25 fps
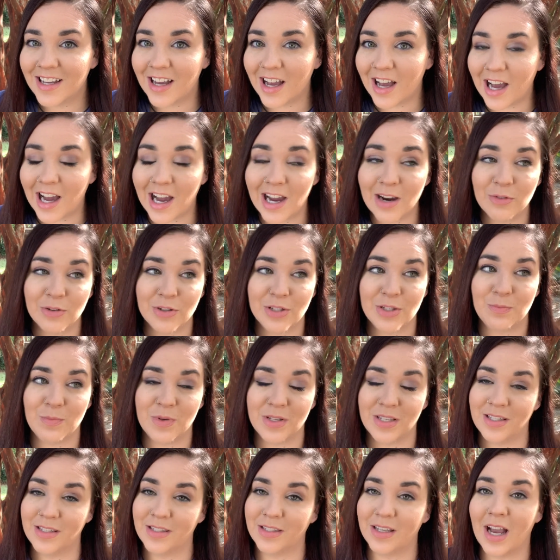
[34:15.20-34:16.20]
I was
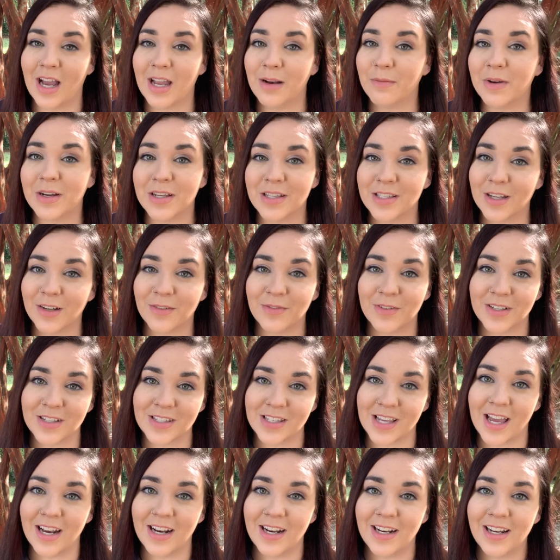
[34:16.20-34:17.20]
beside myself
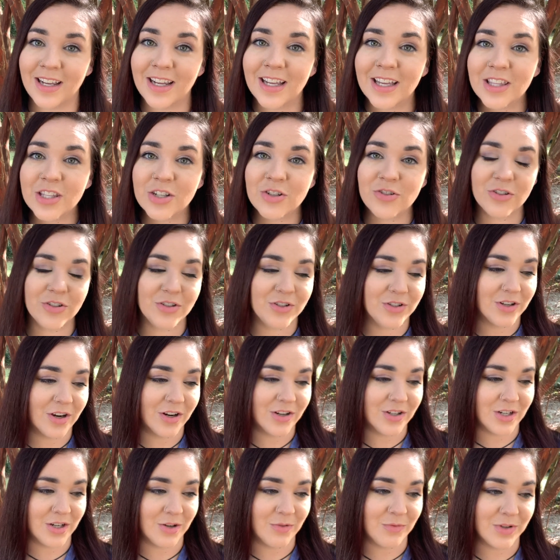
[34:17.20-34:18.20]
excited. And the drill
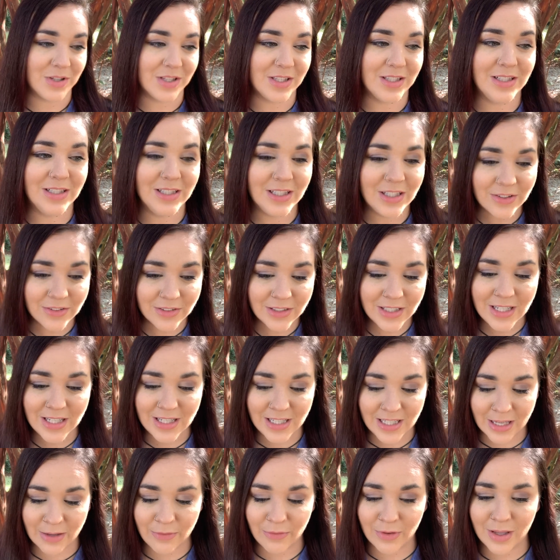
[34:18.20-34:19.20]
sergeant was literally
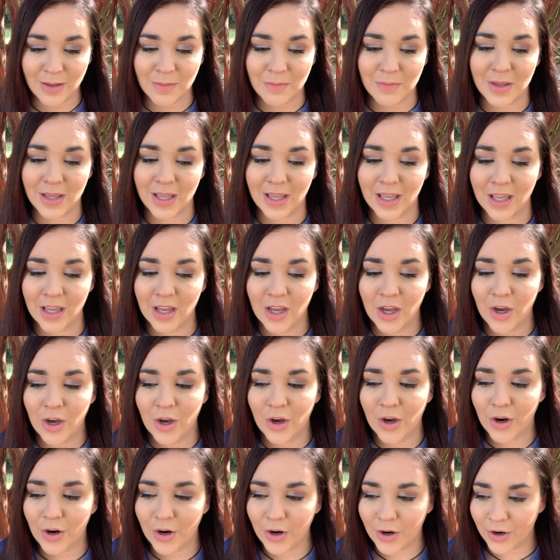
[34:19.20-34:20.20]
giving me
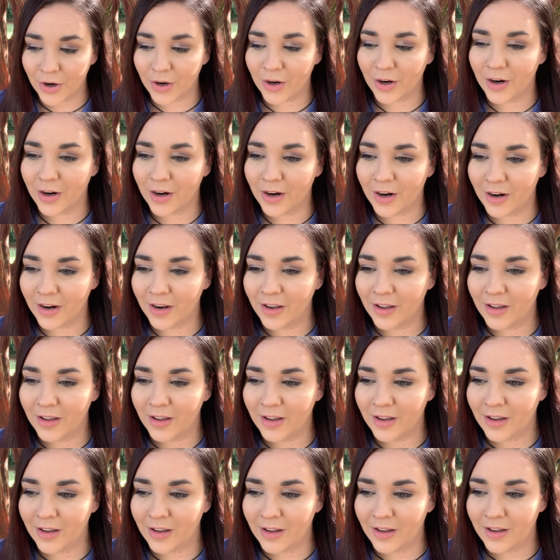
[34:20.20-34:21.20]
her
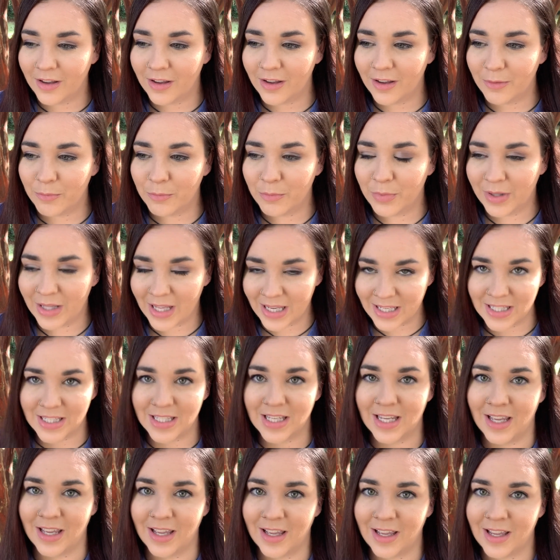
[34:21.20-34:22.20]

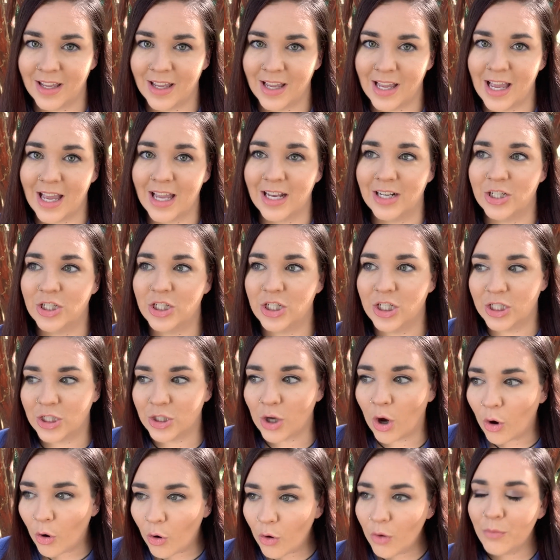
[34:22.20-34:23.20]
blessing and she
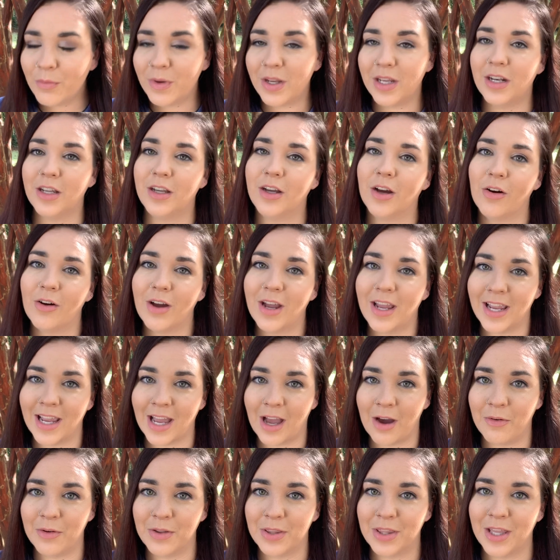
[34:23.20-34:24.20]
told me to go hang
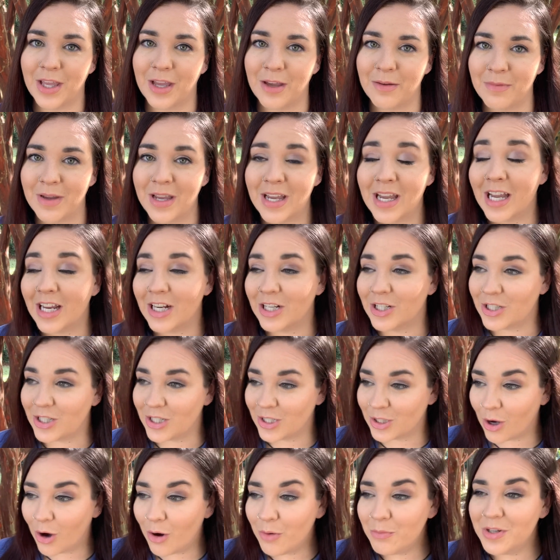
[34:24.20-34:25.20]
out with him and she
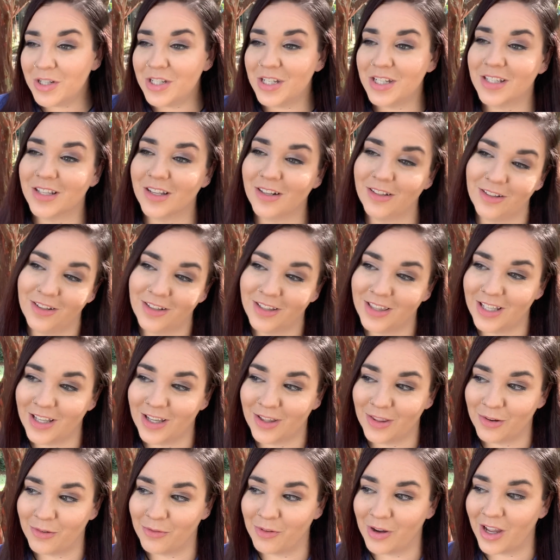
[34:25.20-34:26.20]
told me she's gonna look the
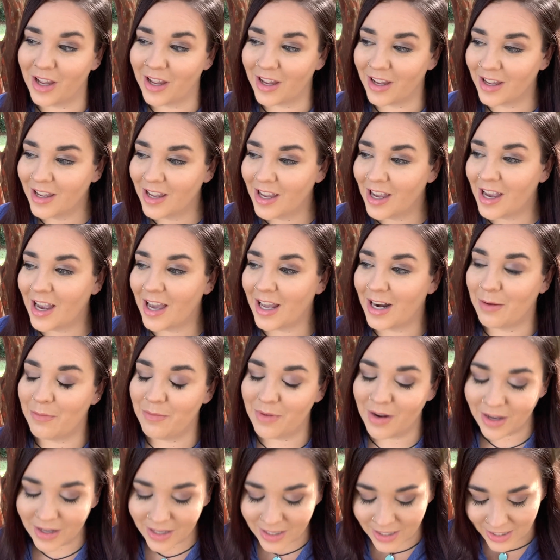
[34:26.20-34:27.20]
other way and I'm
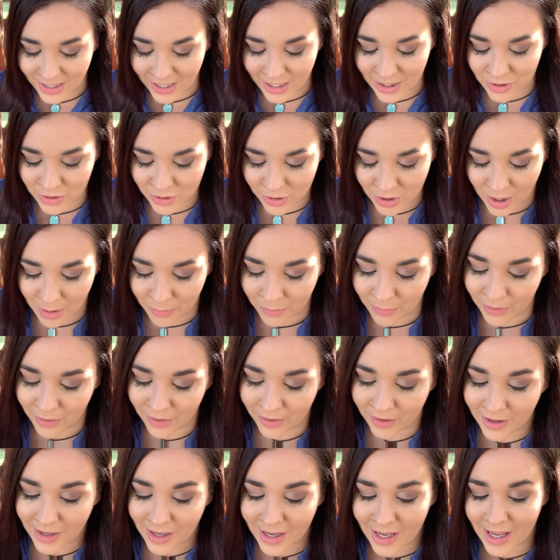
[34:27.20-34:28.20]
not gonna get in
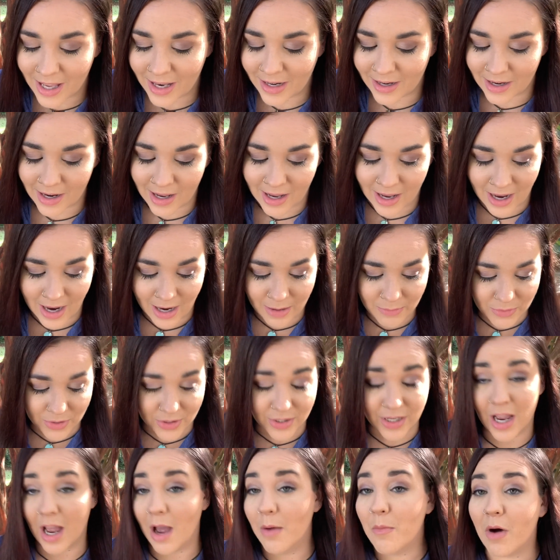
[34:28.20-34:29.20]
trouble and I'm just,
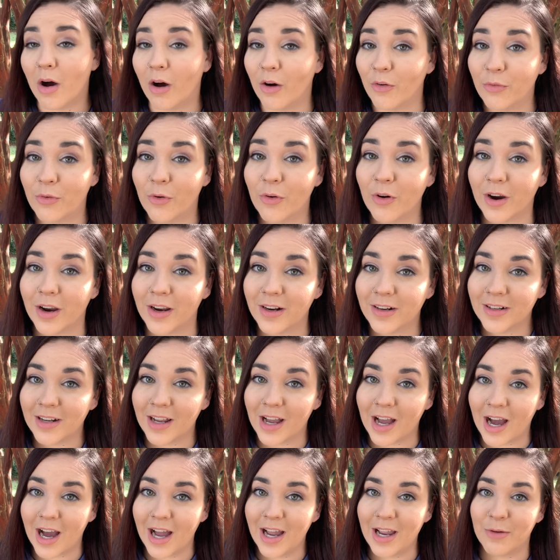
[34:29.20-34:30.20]
I'm all for it.
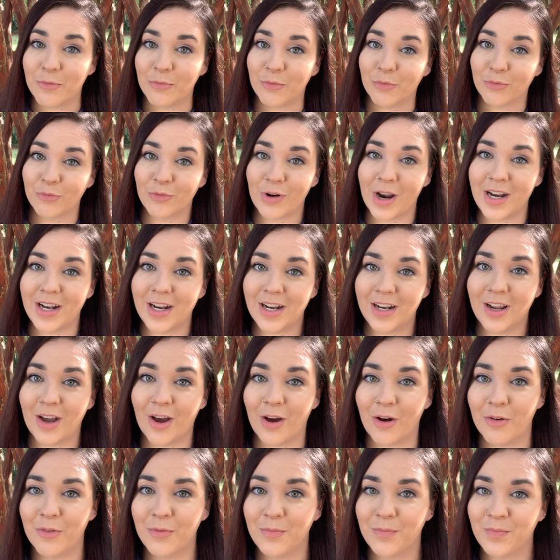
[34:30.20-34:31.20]
I am ready to
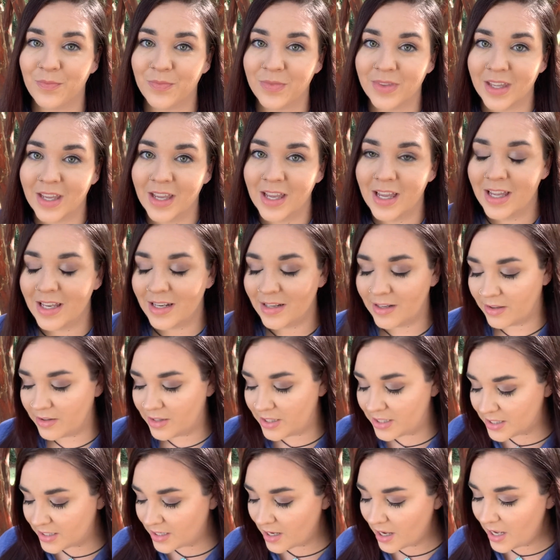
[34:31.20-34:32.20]
go. Now
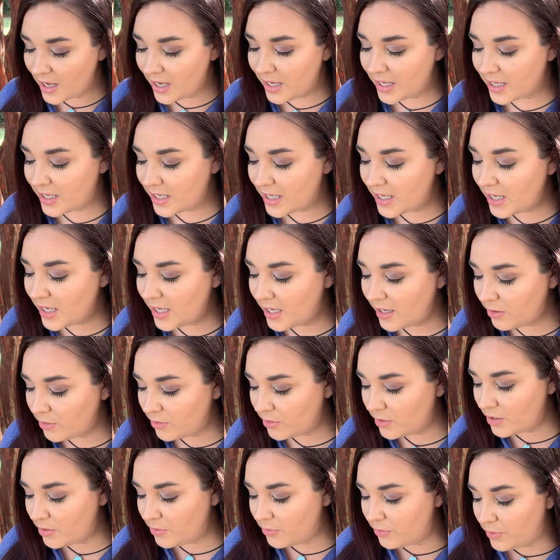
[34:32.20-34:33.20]
this guy, he
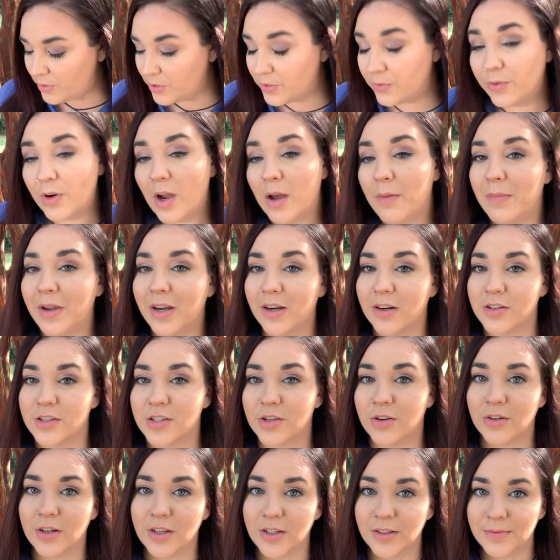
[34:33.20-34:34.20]
was from
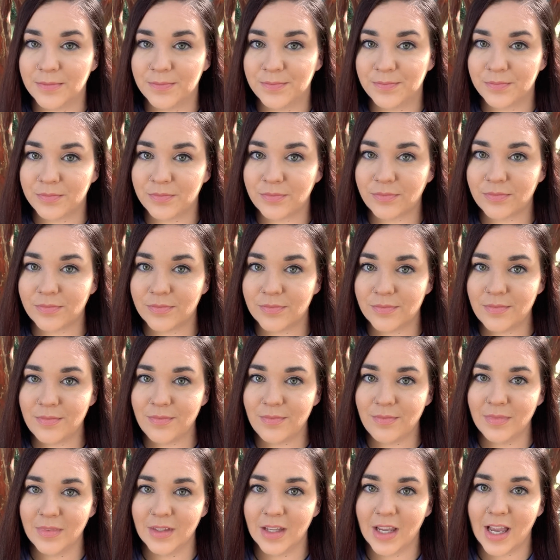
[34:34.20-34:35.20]
Arizona
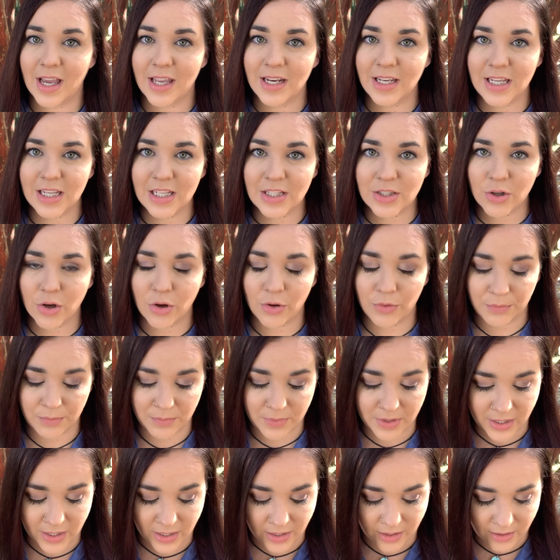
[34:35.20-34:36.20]
and he told
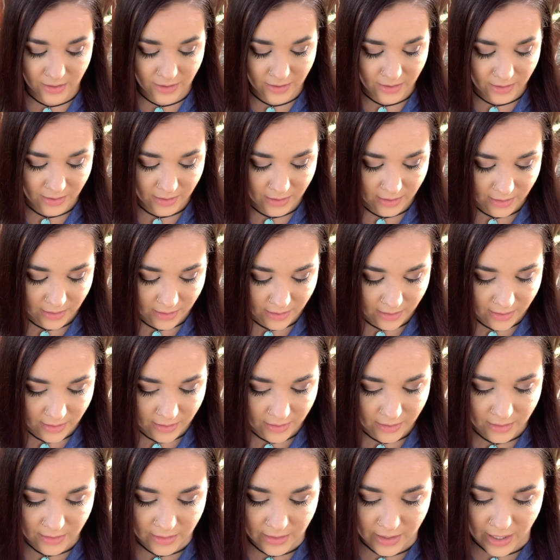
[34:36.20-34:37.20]
me
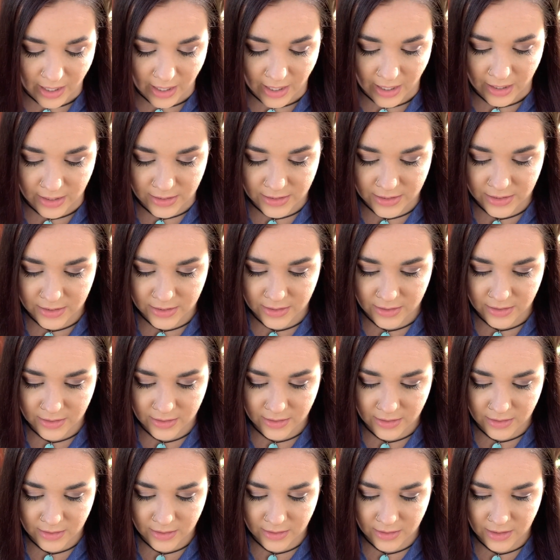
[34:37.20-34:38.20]
that
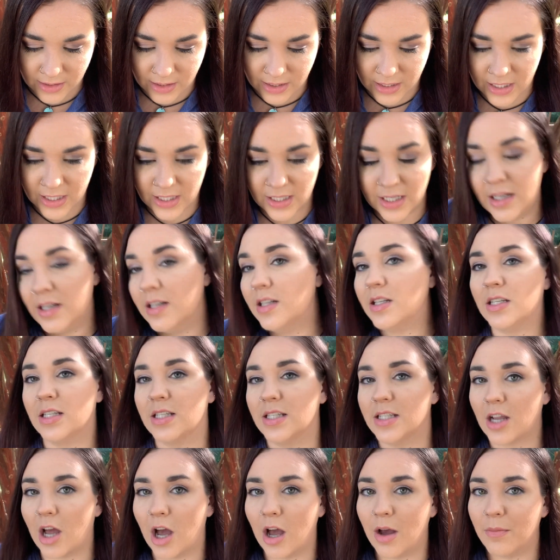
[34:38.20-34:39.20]
he needed to
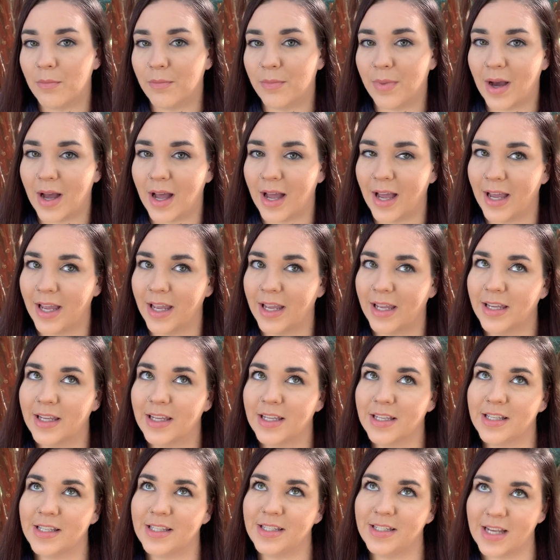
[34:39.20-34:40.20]
stop by
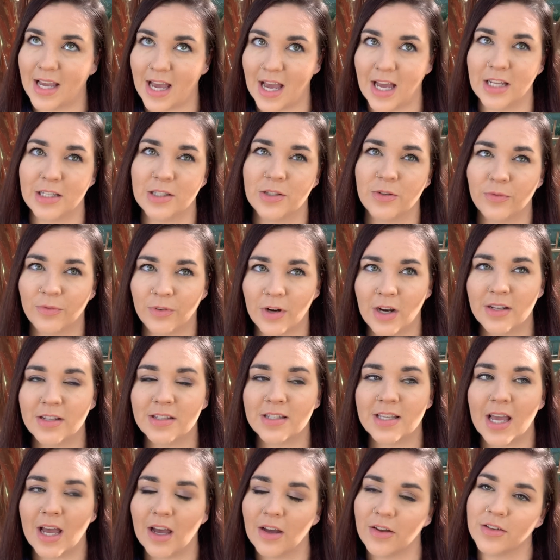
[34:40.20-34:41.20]
his dad's
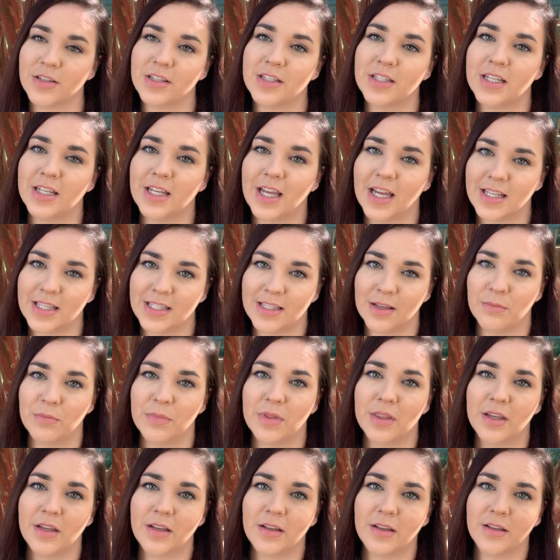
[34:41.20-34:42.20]
friend's house to get
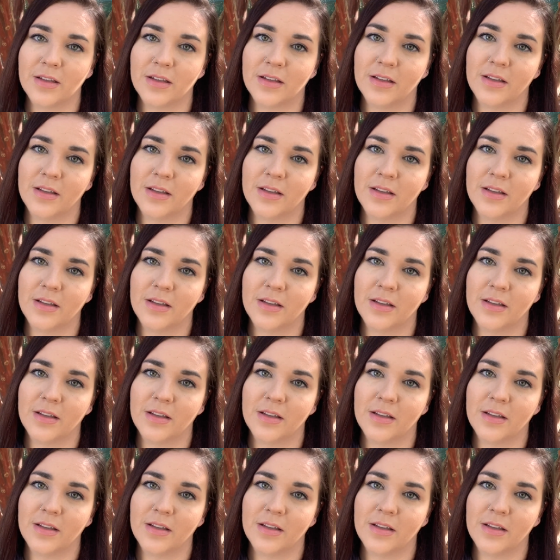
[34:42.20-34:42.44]
something.